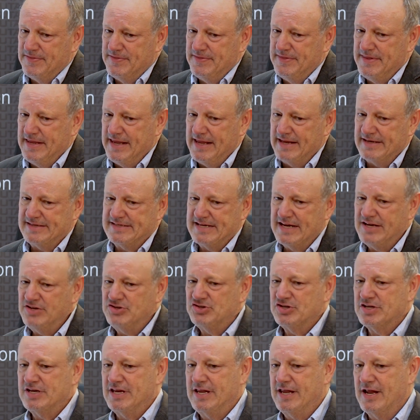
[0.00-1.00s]
the
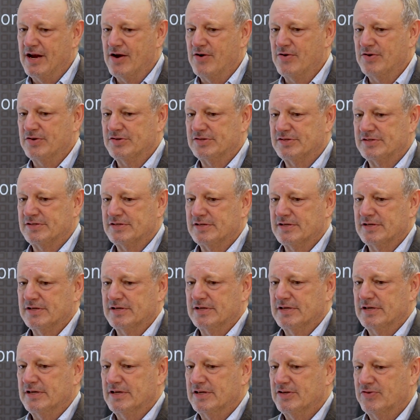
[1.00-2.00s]
intention here is
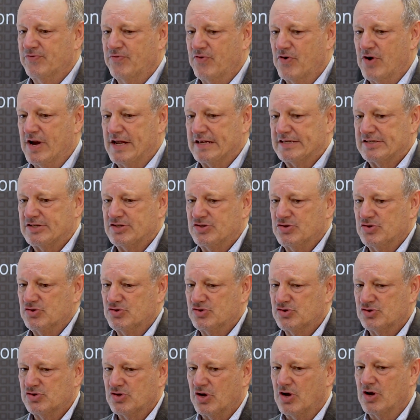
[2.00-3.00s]
for us to
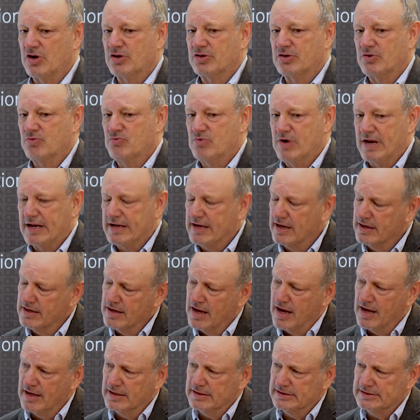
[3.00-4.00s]
start
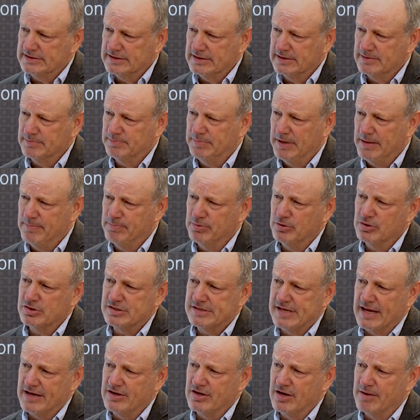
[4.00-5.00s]
recognizing people who
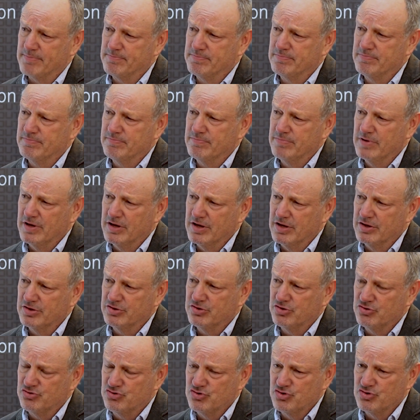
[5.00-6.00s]
stand up
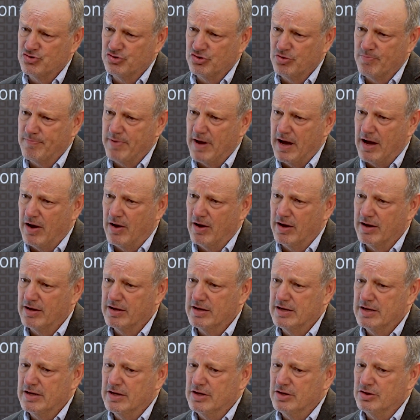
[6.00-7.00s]
to truth to power,
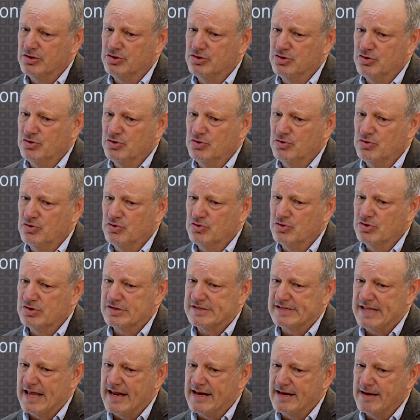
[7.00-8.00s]
to
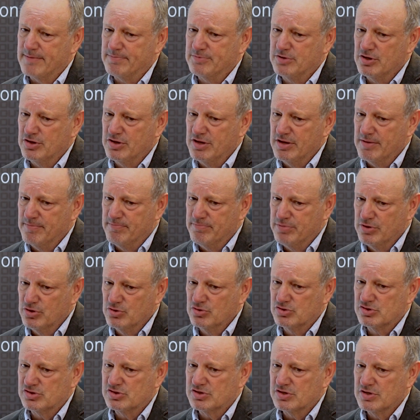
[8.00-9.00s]
stand up to the
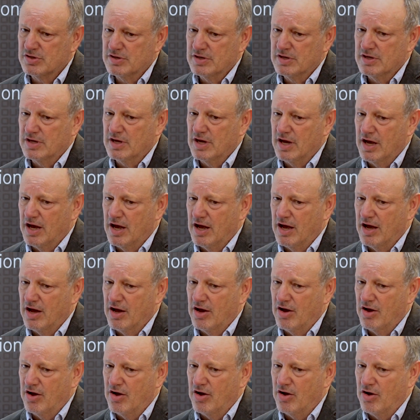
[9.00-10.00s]
abuse
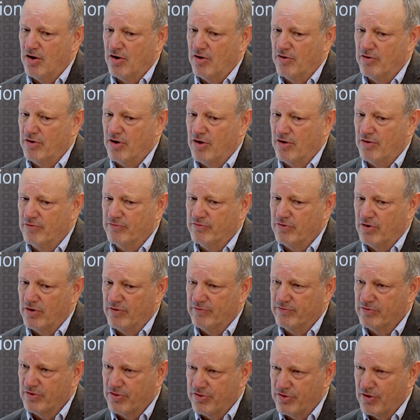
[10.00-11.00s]
of
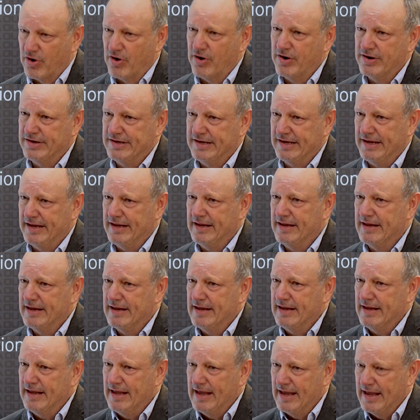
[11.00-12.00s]
authority
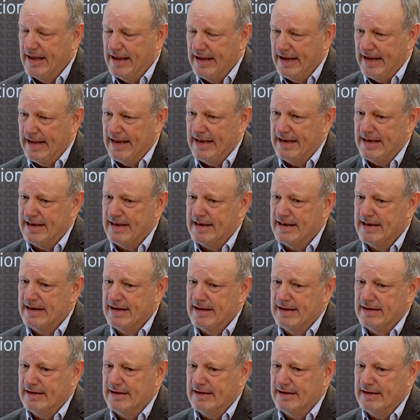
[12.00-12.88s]
in